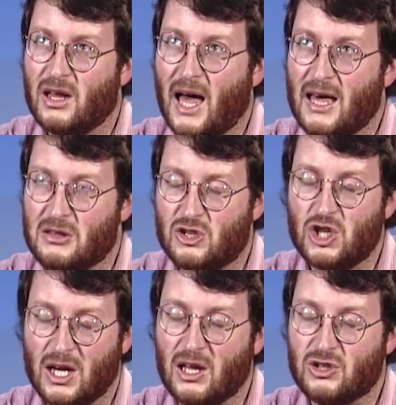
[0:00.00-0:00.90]
has
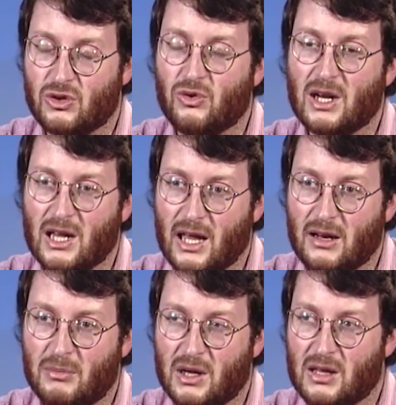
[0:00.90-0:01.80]
changed
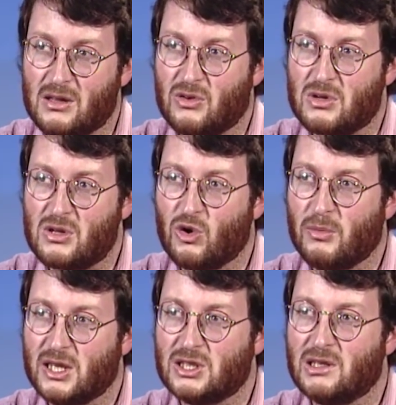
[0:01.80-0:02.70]
Greenland because there's so
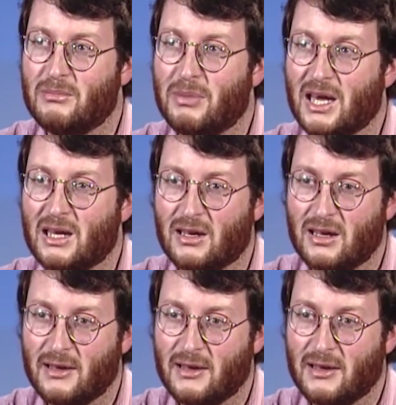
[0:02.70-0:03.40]
much debate